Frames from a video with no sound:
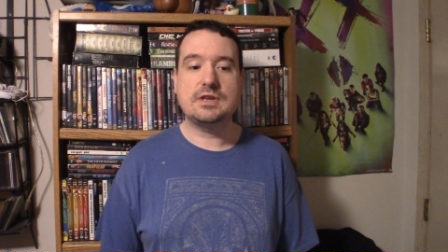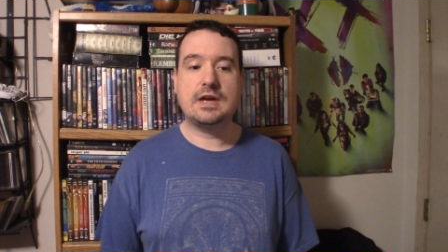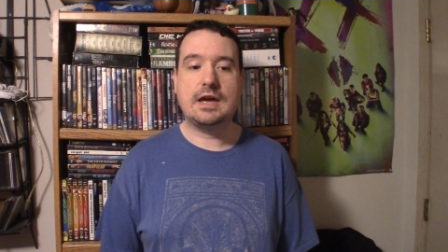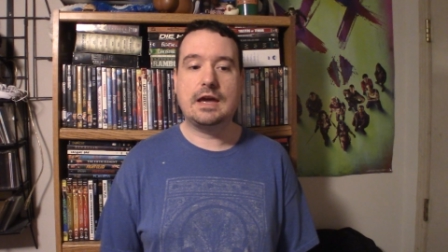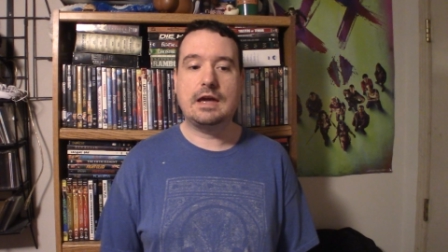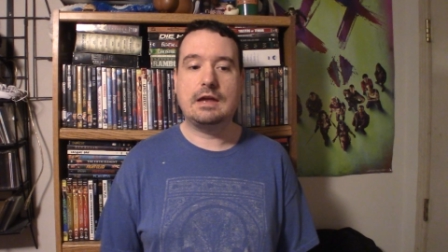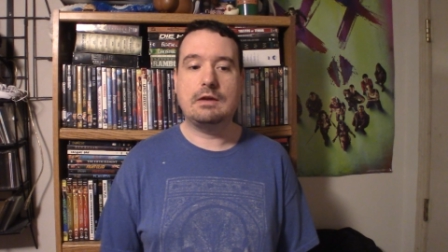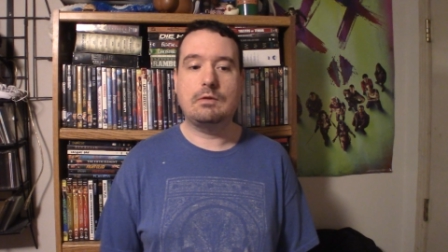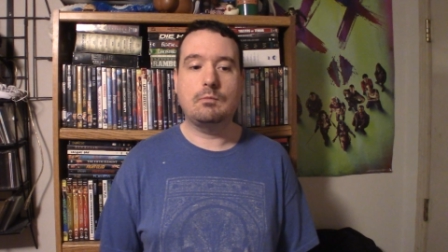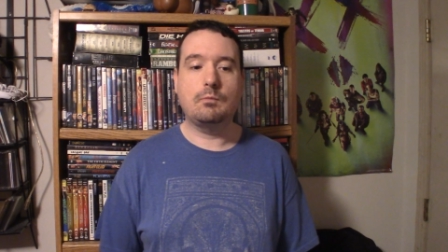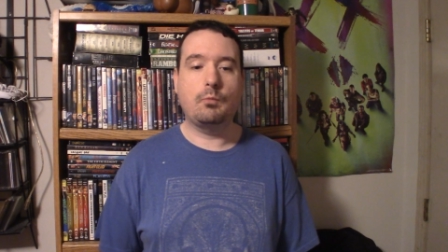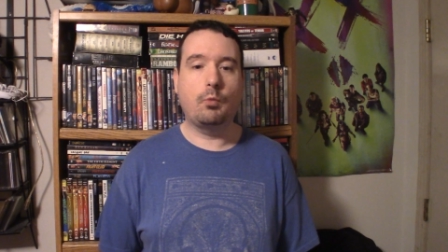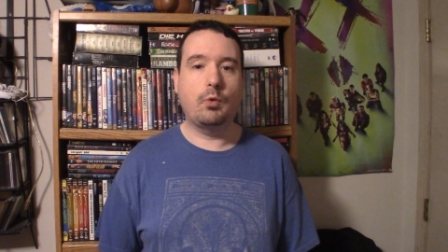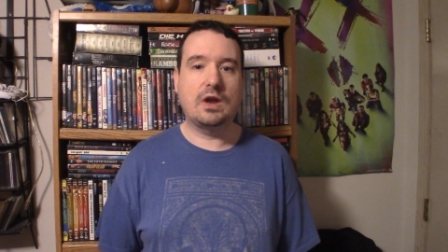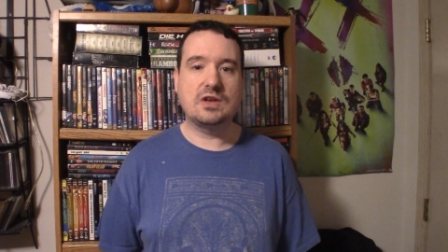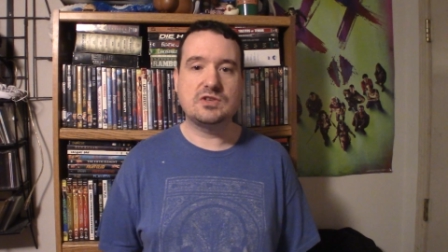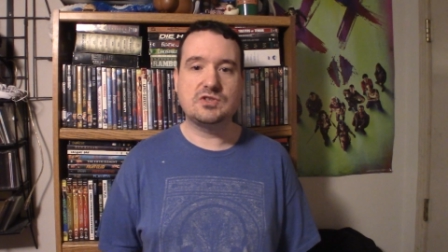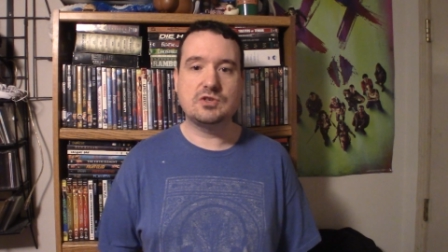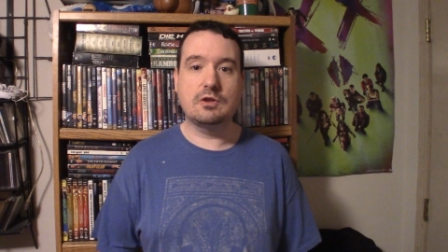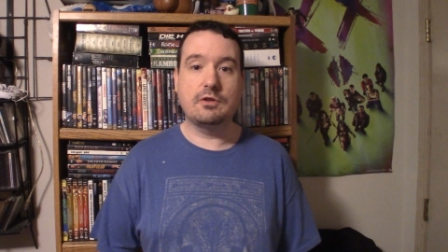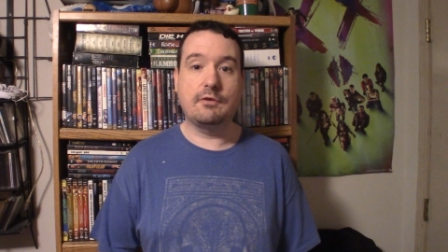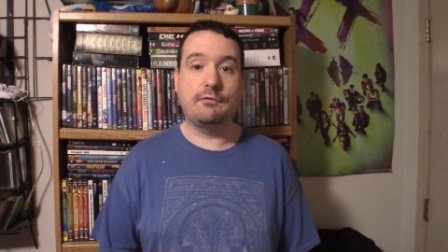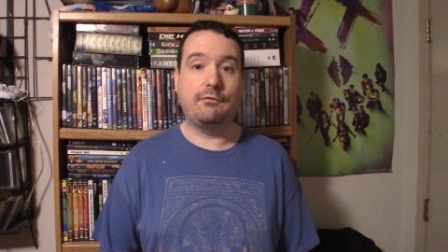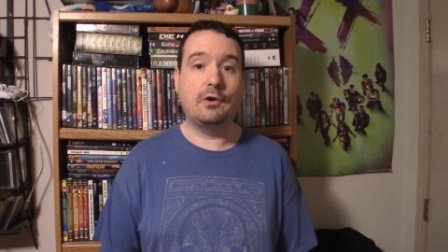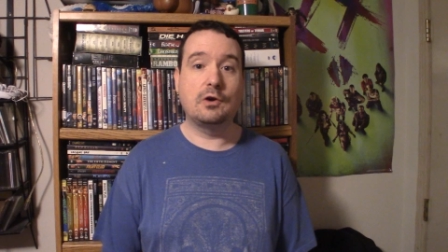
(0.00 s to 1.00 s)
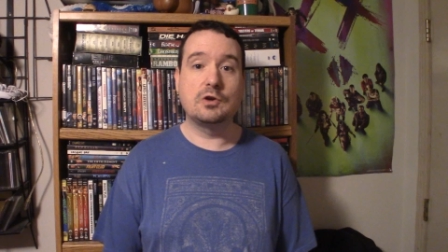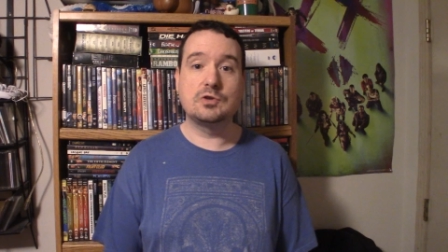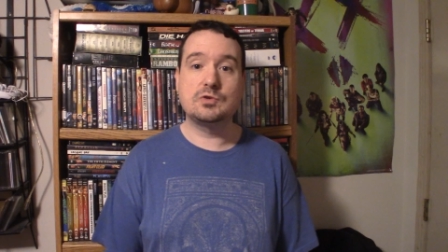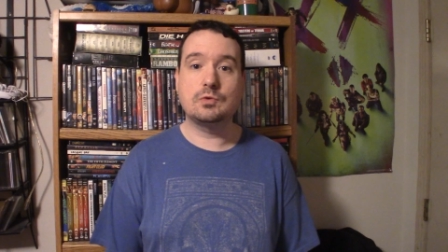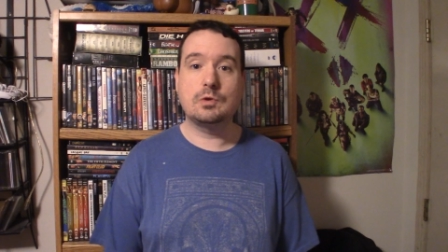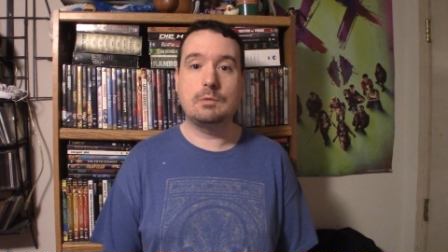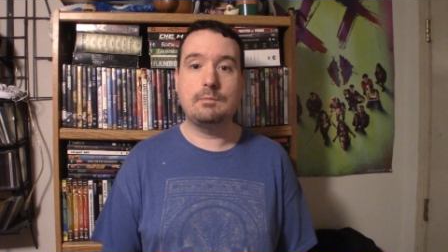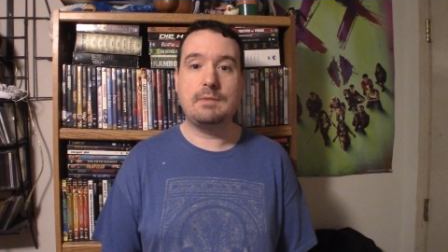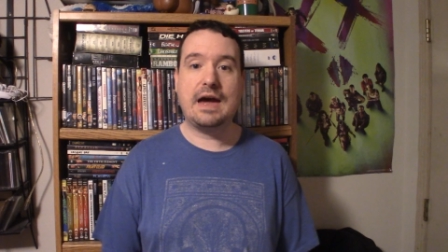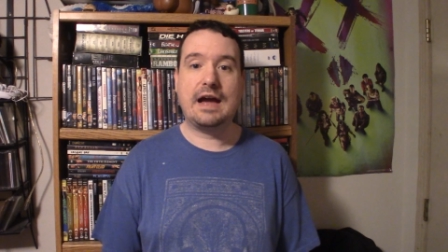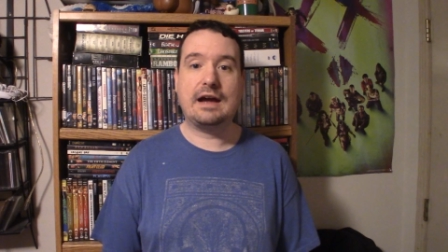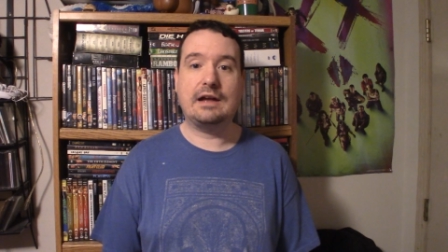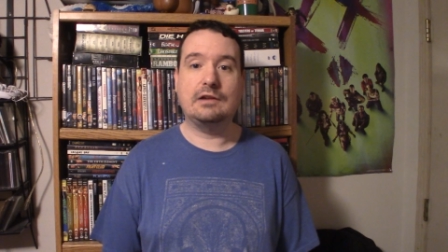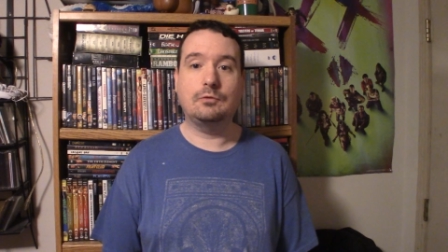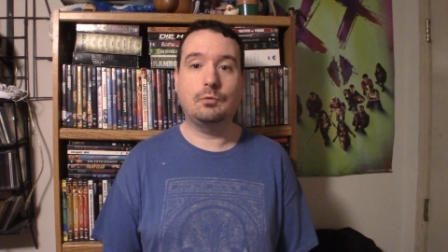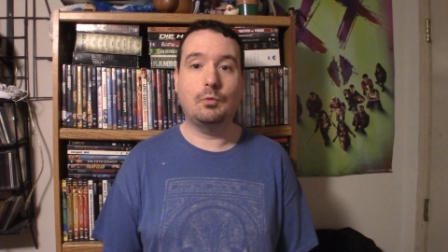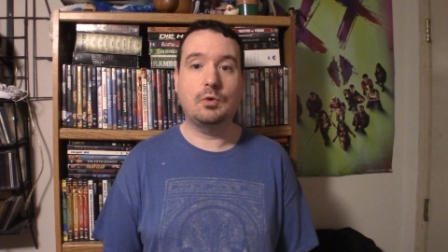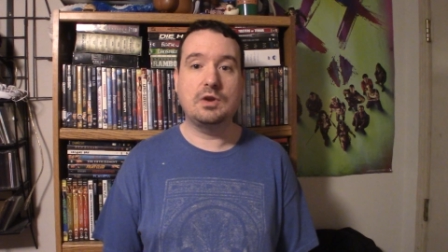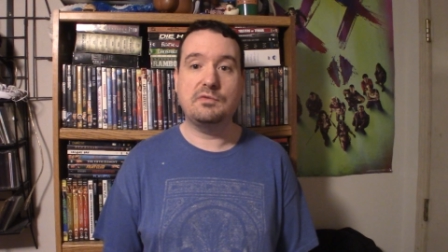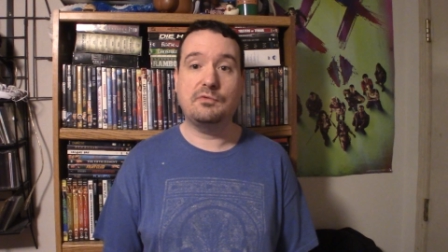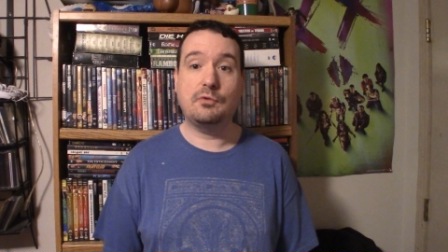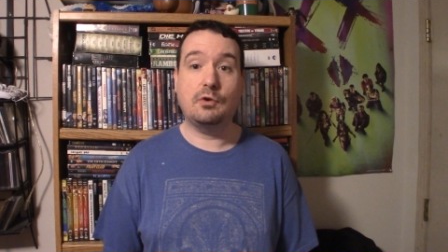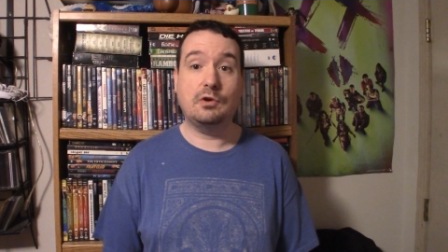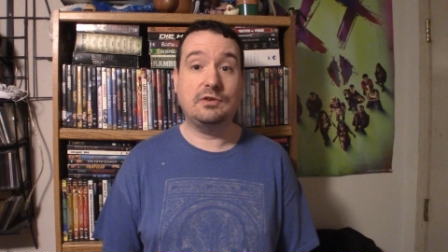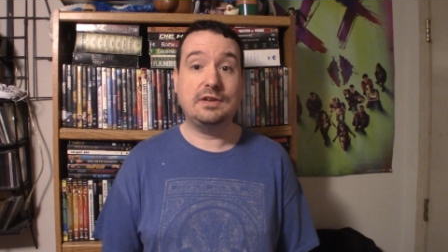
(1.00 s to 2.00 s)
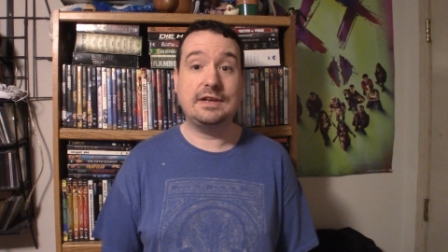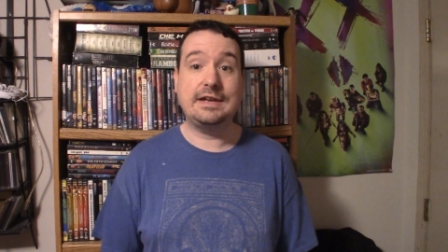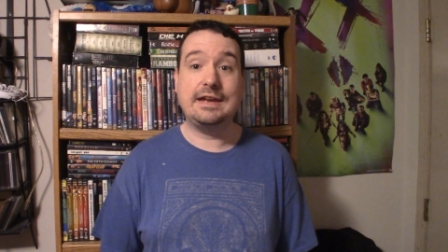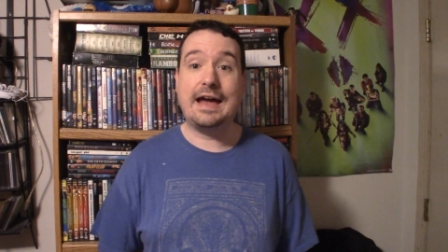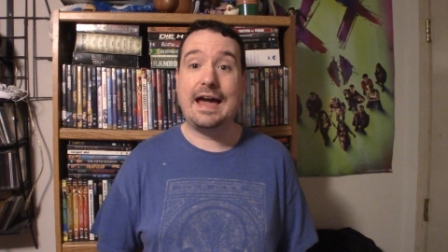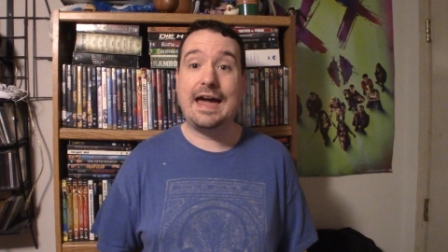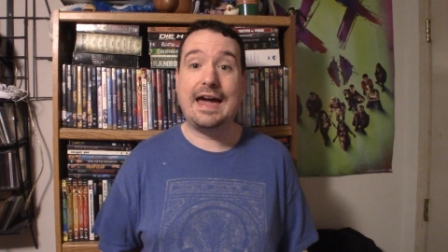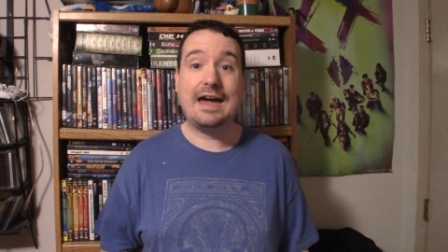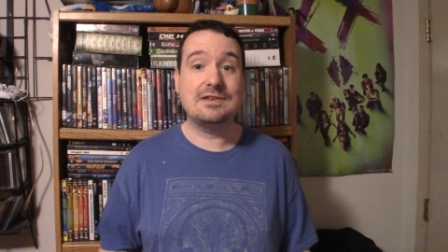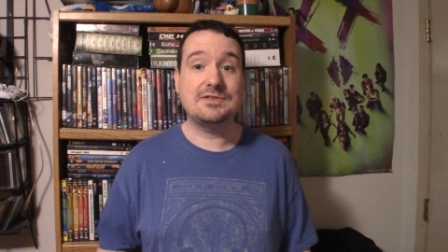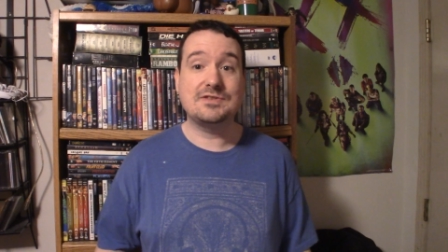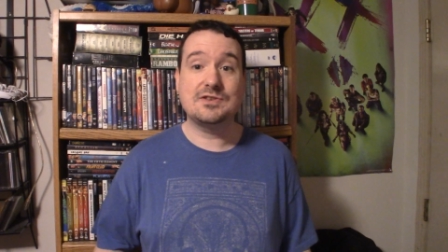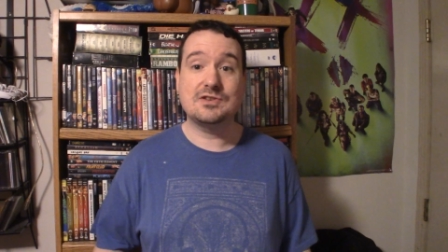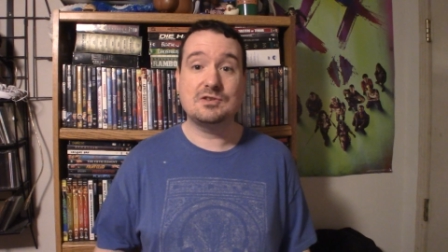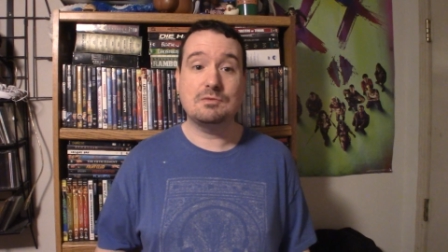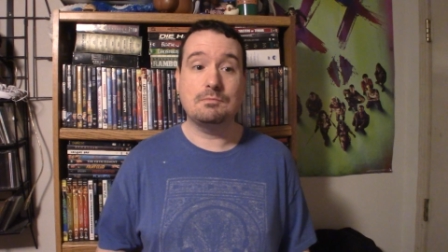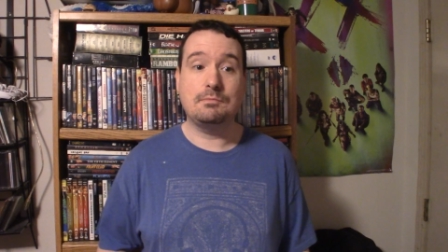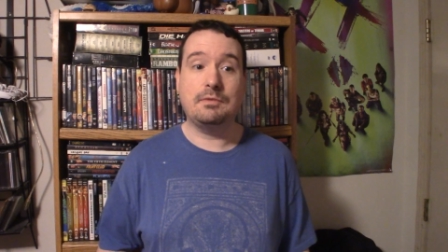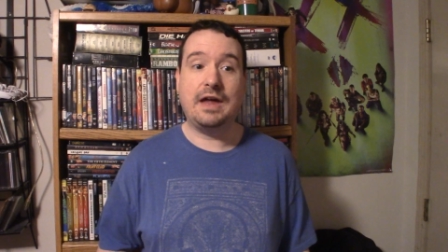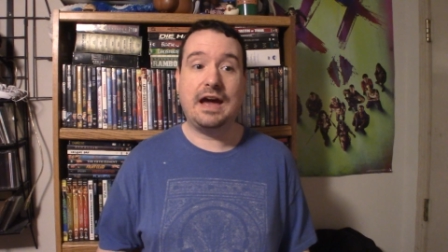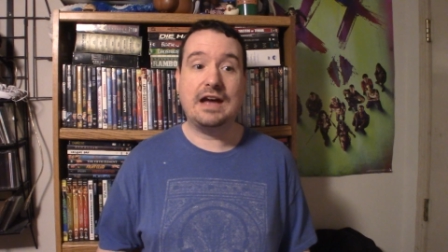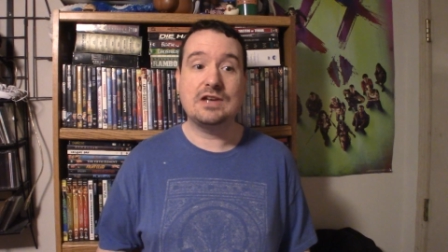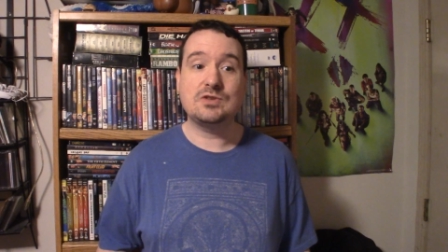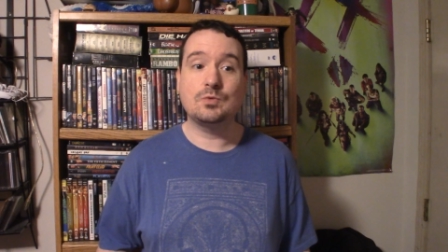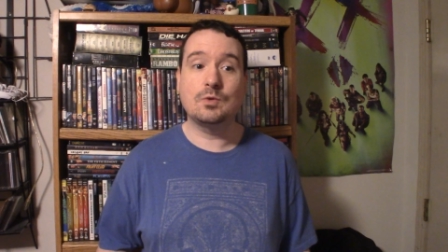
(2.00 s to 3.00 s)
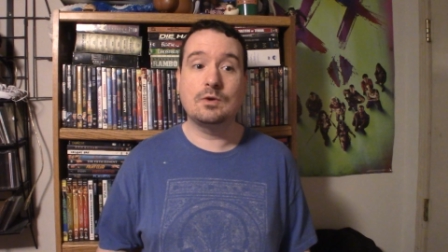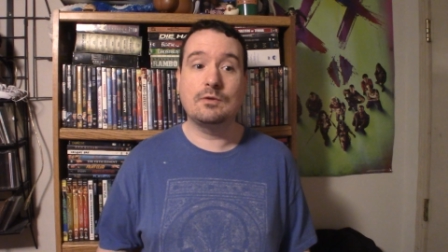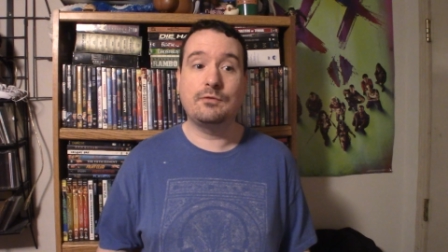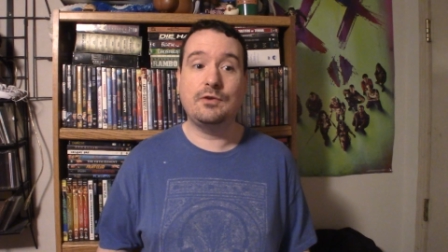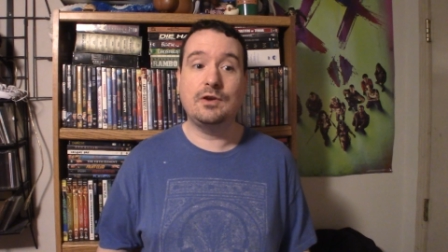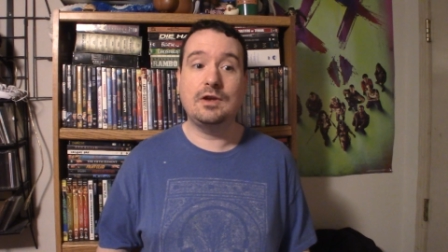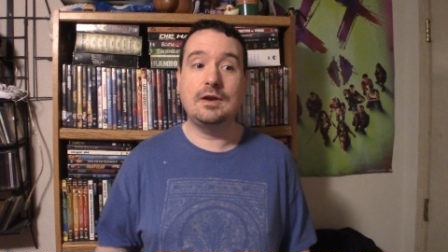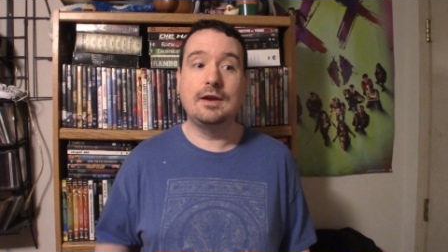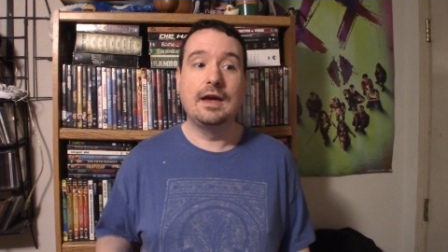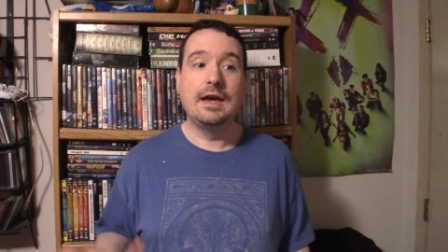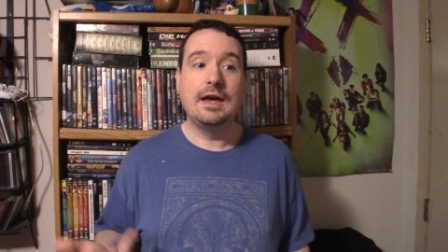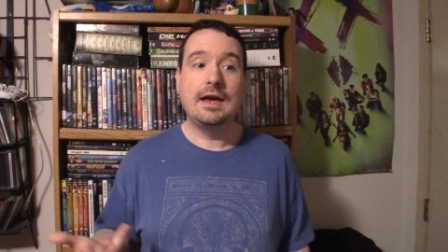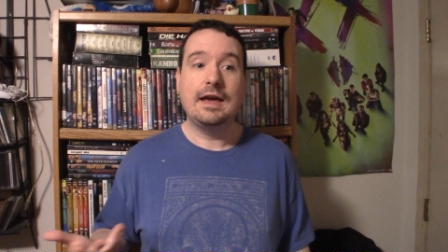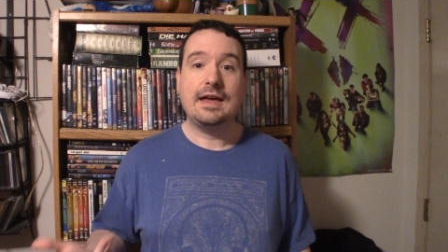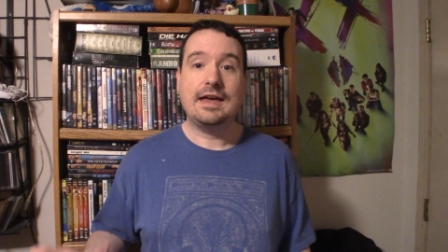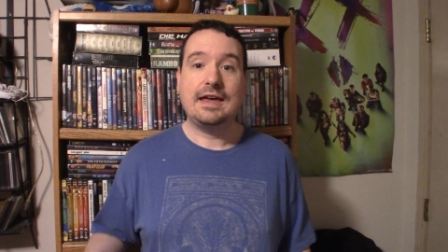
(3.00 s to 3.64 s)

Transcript: And when I saw the first one back in 2014, I had such a blast with it.